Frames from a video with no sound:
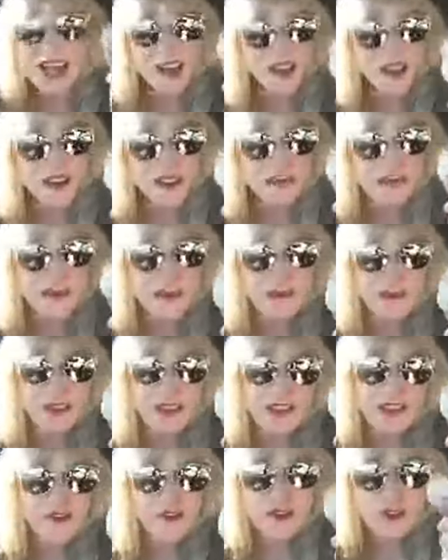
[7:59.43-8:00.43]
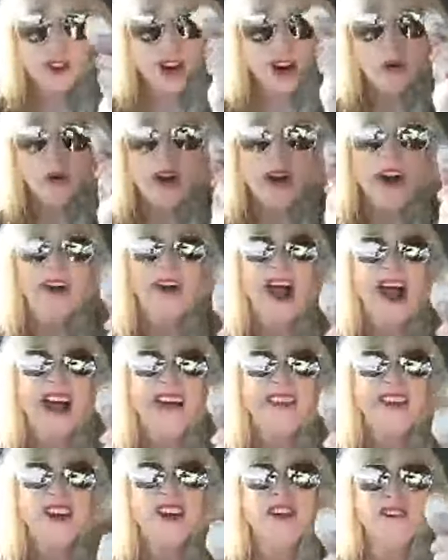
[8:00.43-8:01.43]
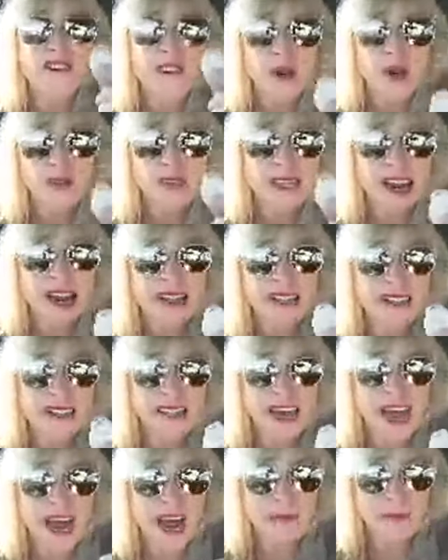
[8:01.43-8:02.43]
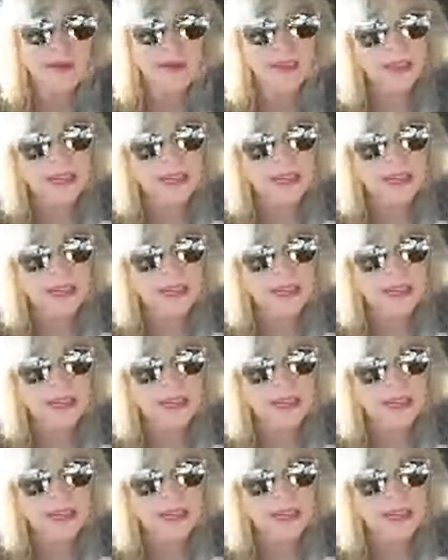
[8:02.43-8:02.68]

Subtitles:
Those people at the food court are on their phones nonstop.